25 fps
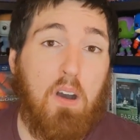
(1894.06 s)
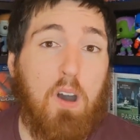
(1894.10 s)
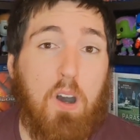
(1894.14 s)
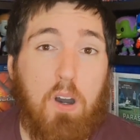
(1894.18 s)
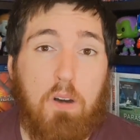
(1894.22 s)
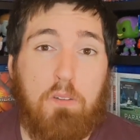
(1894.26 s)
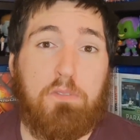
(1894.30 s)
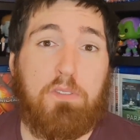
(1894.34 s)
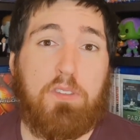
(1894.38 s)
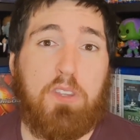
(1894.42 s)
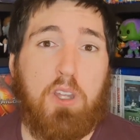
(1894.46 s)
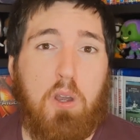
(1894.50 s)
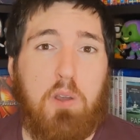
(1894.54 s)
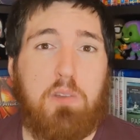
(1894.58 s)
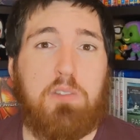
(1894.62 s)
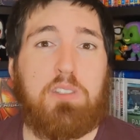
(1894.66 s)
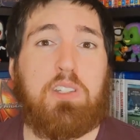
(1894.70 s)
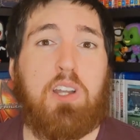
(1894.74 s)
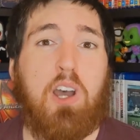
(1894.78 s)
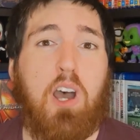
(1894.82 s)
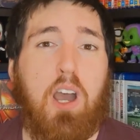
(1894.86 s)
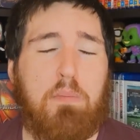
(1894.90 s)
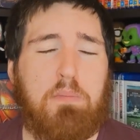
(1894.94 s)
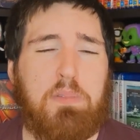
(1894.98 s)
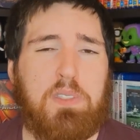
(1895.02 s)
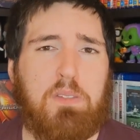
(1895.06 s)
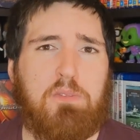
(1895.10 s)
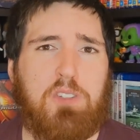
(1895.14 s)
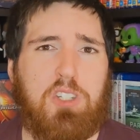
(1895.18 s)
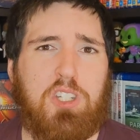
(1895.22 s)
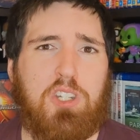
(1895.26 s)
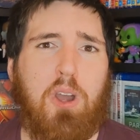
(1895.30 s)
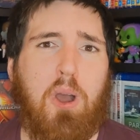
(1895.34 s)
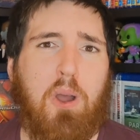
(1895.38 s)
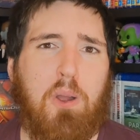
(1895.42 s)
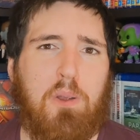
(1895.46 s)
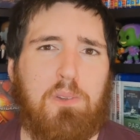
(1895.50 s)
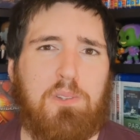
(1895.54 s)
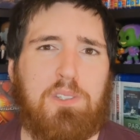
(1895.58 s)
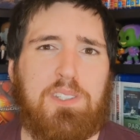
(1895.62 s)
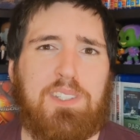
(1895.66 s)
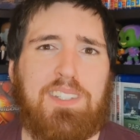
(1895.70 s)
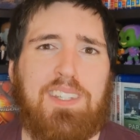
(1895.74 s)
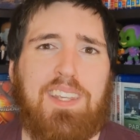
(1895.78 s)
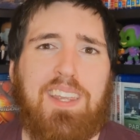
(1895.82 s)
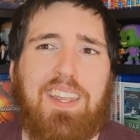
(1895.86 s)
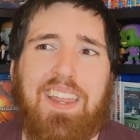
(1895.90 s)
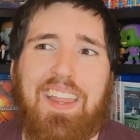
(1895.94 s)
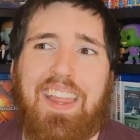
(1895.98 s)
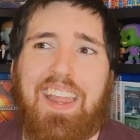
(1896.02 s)
of those types of
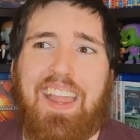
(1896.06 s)
shows.